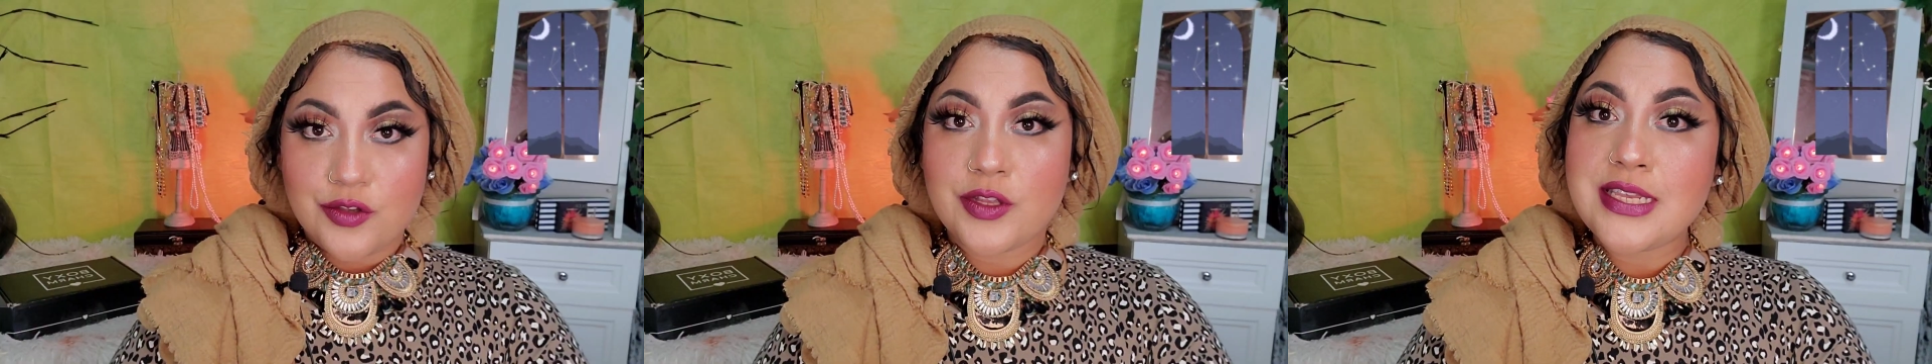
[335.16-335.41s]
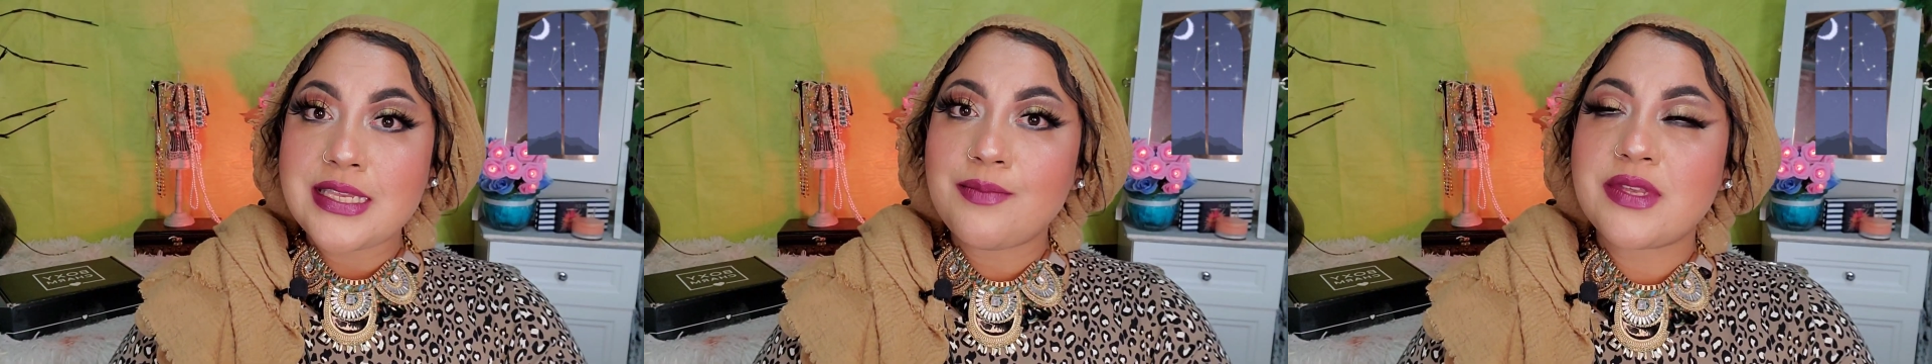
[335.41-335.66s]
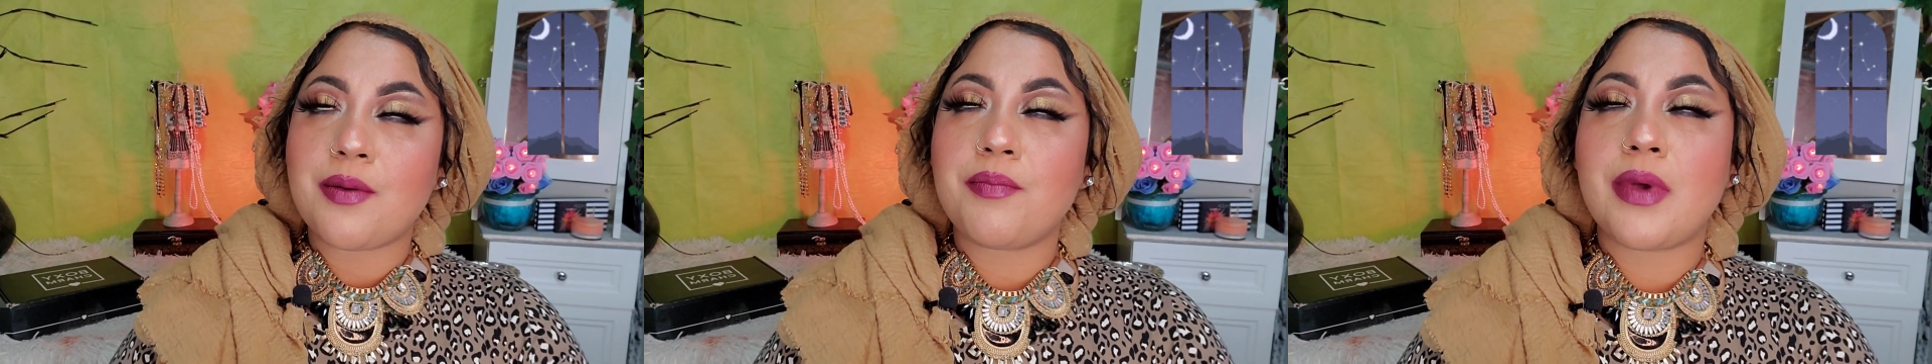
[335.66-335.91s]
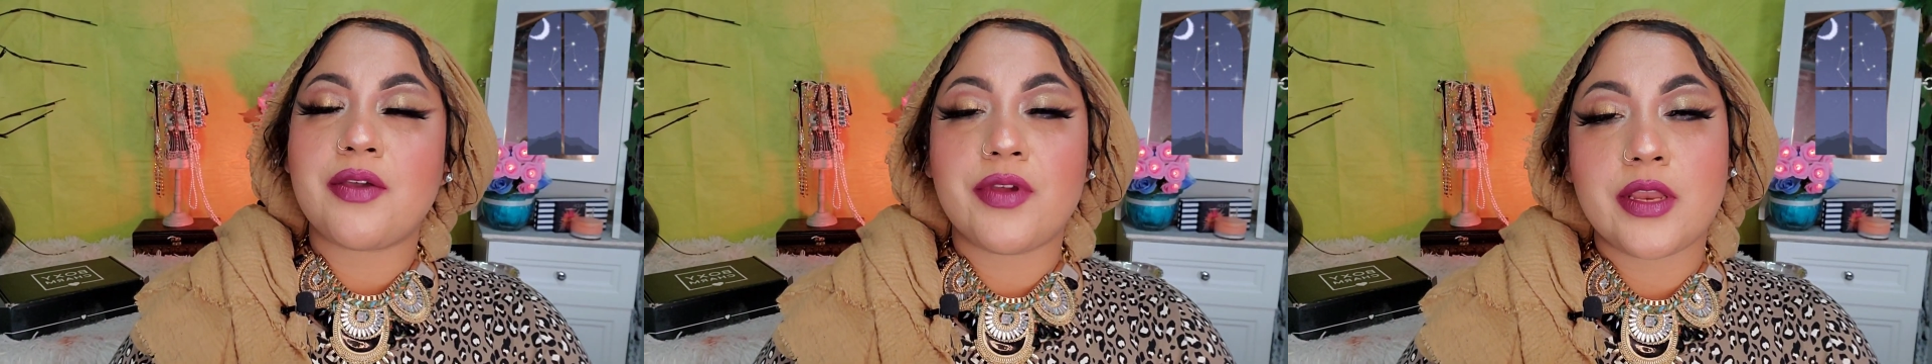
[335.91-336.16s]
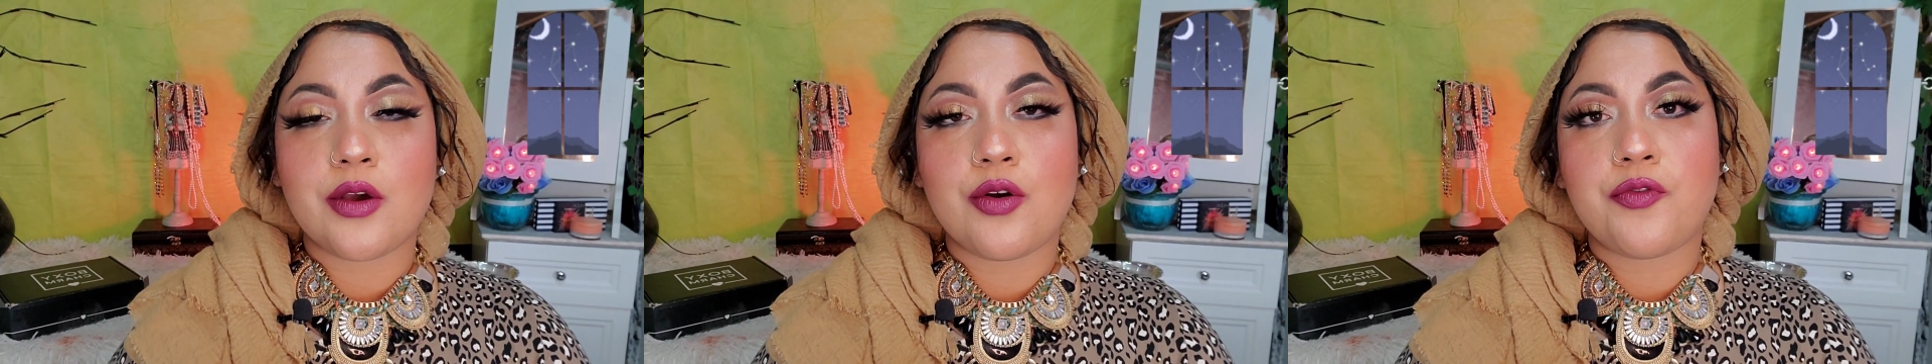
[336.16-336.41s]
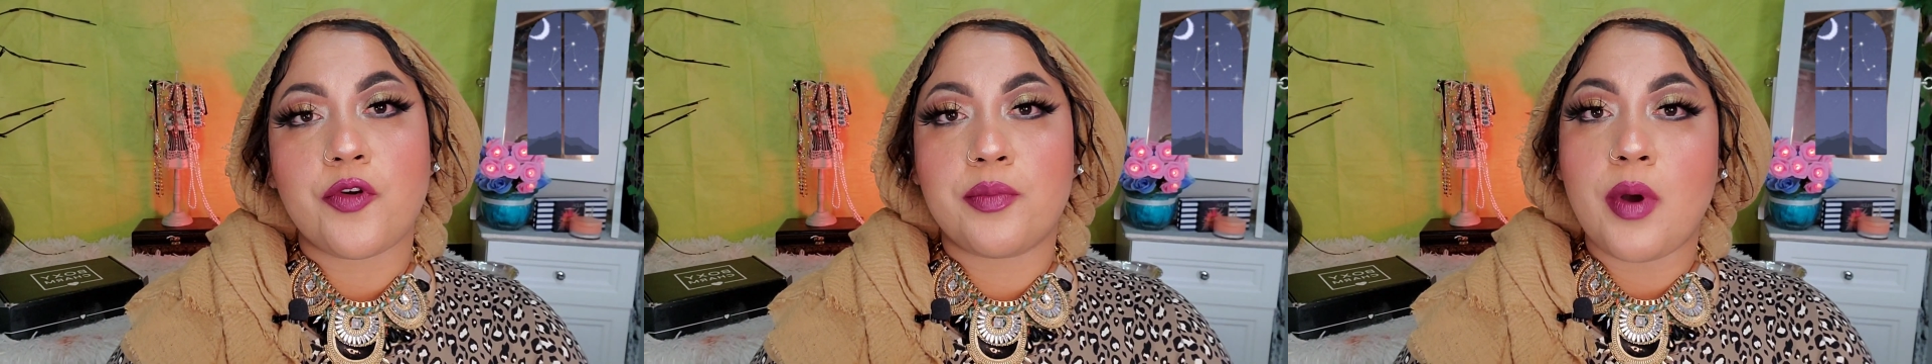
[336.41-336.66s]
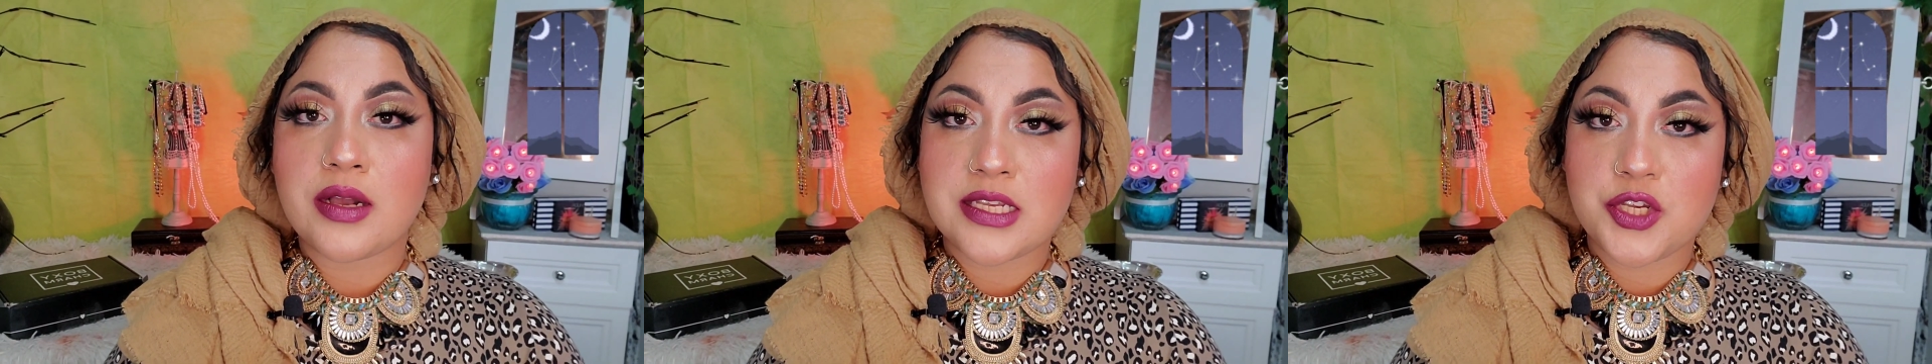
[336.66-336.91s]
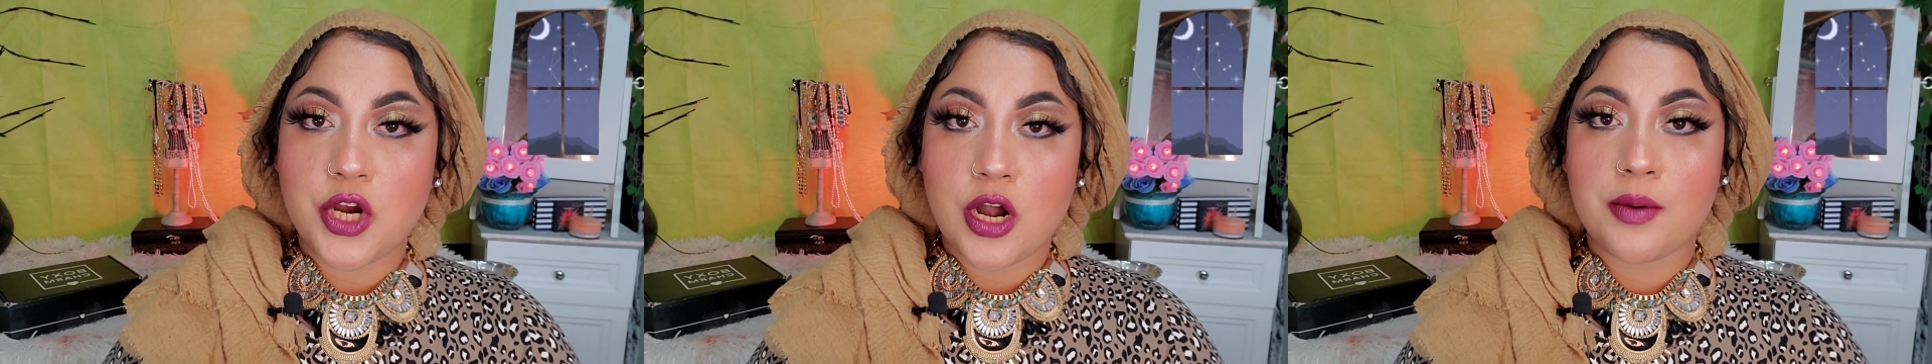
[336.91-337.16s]
this sums up my video for
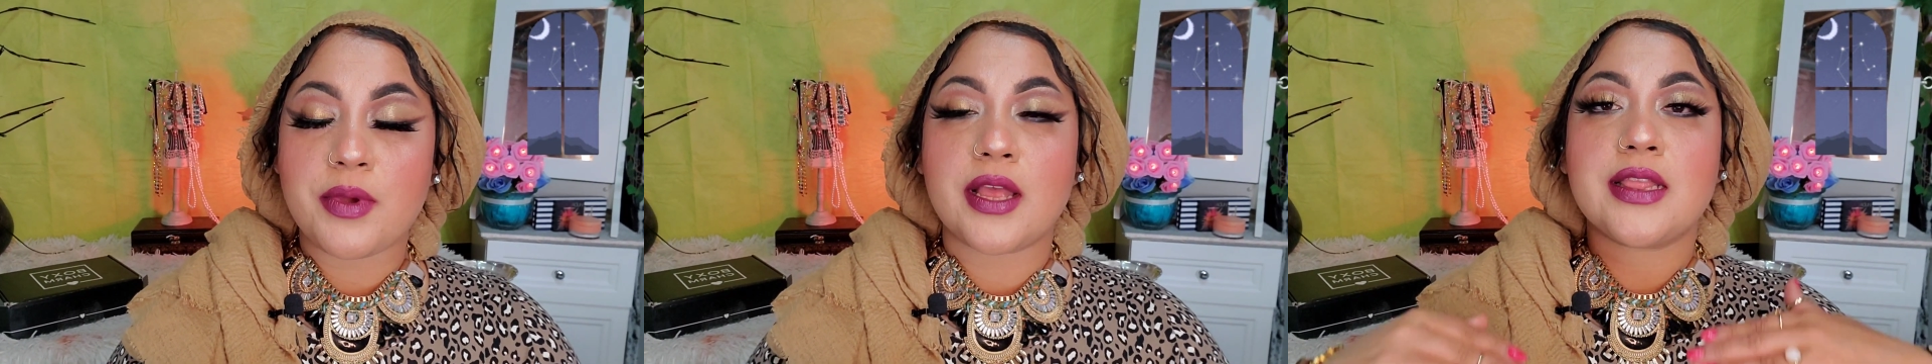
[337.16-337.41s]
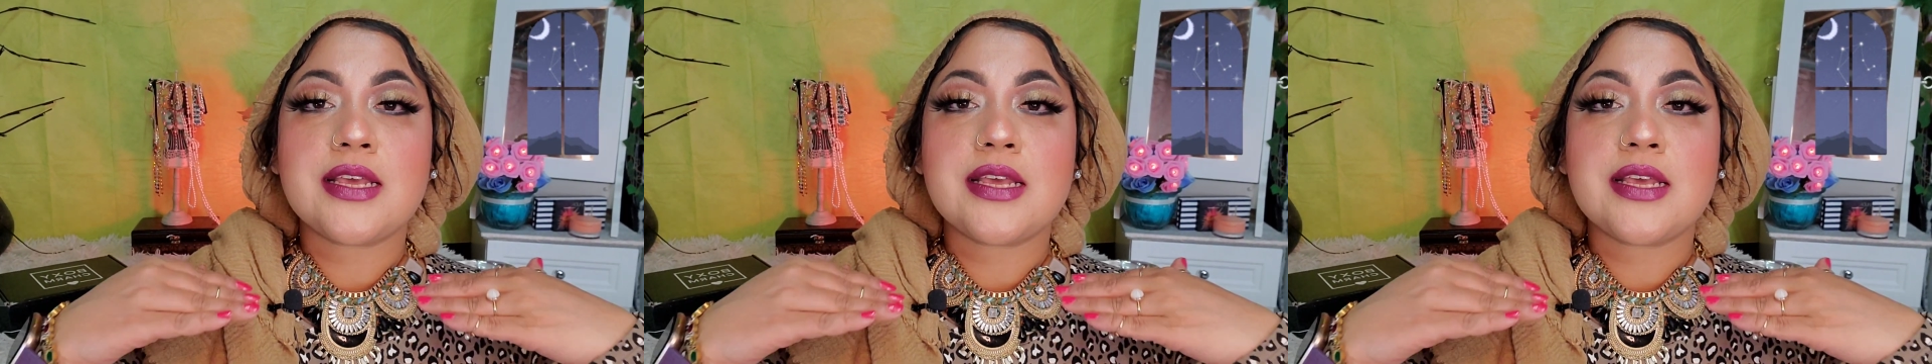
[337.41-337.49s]
BOXYCHARM.